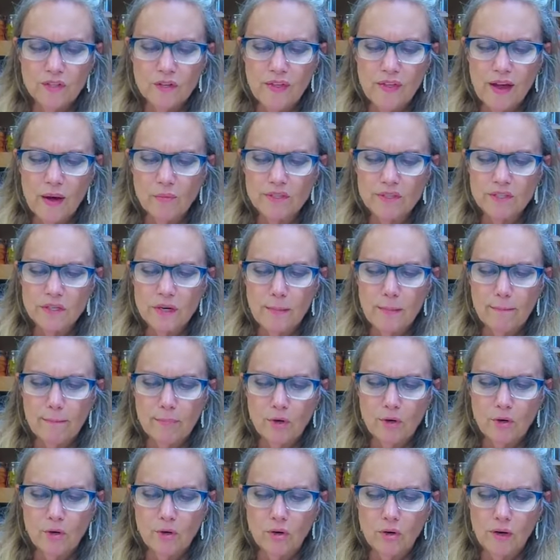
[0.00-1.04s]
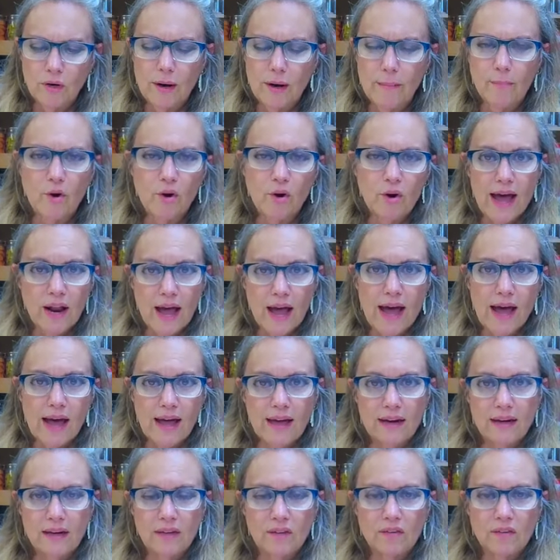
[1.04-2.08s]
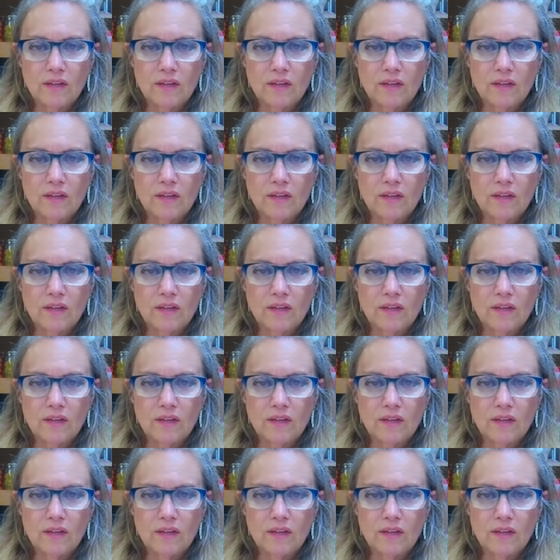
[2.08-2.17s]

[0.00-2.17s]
So that was number number nine